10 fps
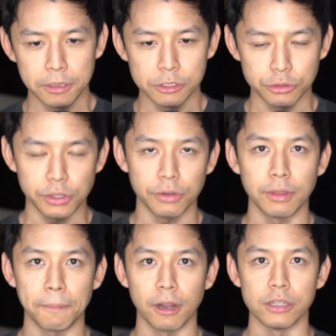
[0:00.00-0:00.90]
to join you in
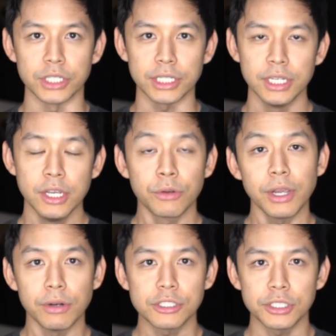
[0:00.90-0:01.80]
the project? Great
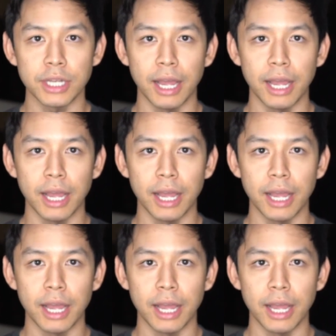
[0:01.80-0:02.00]
question.